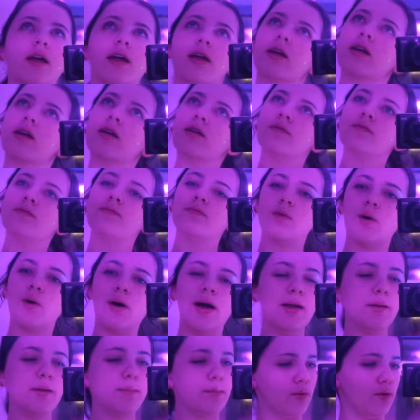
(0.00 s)
Like,
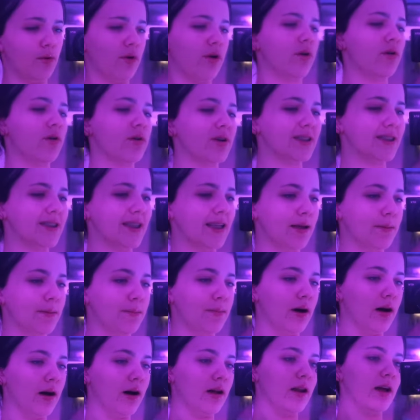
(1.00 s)
kind of boring, honestly,
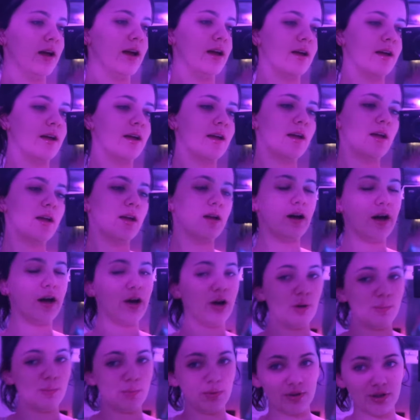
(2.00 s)
but, like,
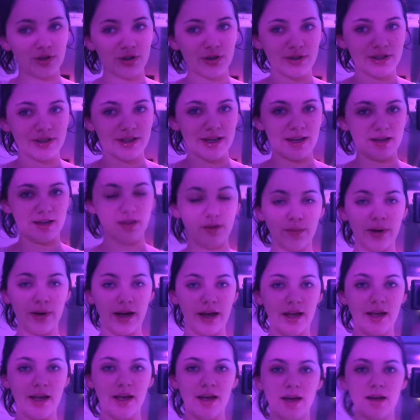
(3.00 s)
I hope you enjoyed it
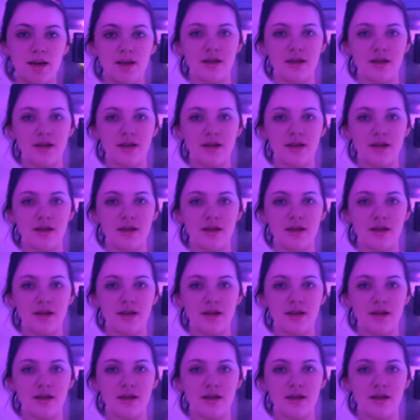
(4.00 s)
anyway.